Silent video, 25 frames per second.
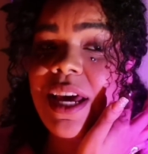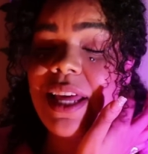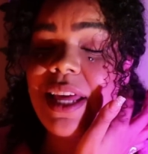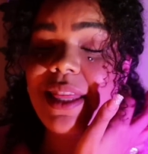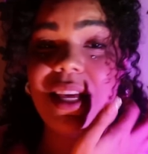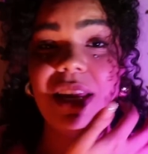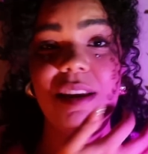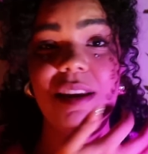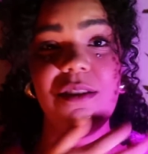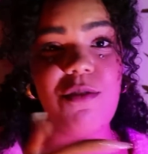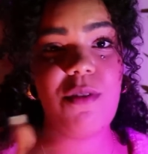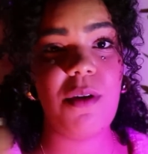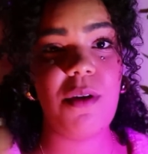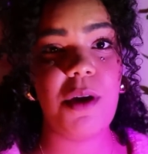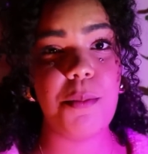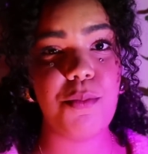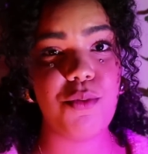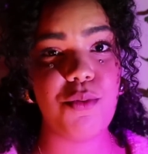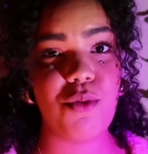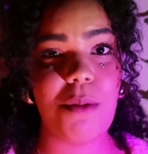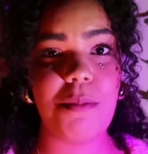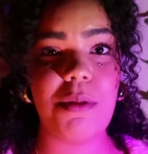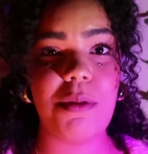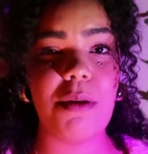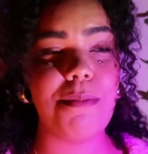that is very
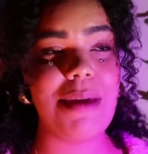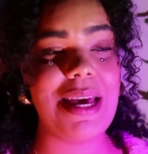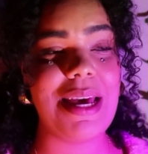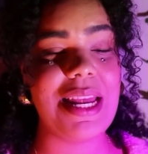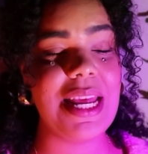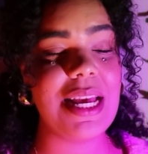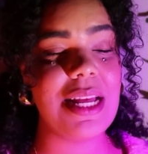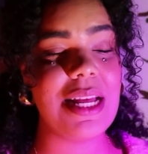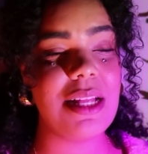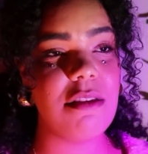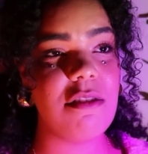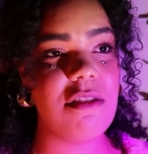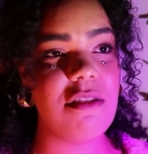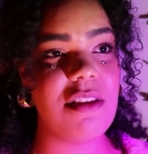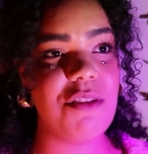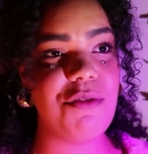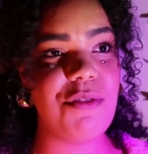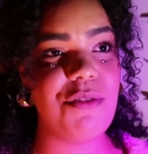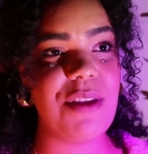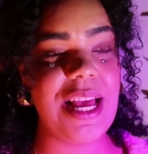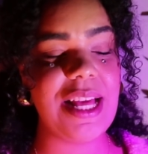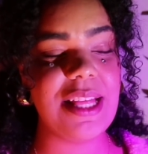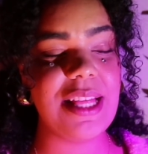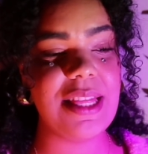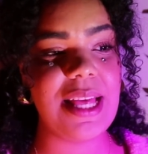problematic and stuff
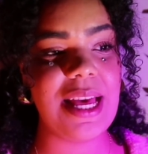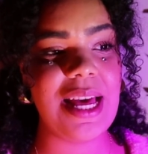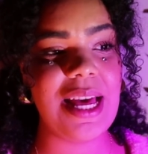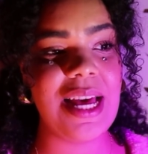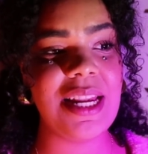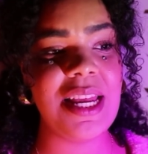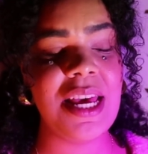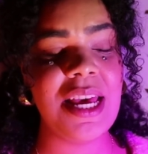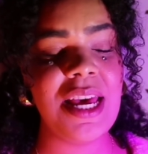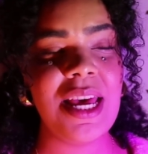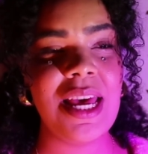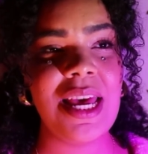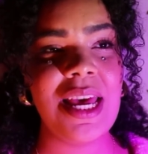like that.